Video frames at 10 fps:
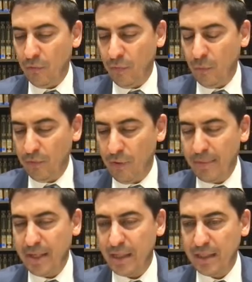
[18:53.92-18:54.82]
When
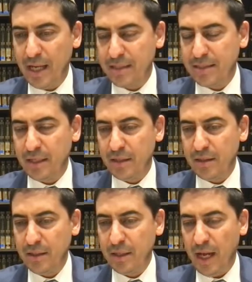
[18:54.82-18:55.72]
Rabbi
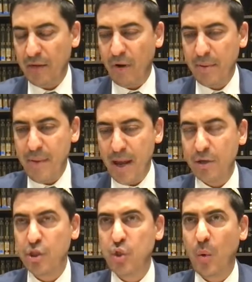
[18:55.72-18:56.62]
Eliezer and Rabbi
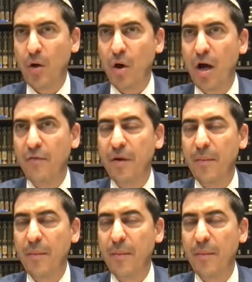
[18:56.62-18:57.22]
Meir square off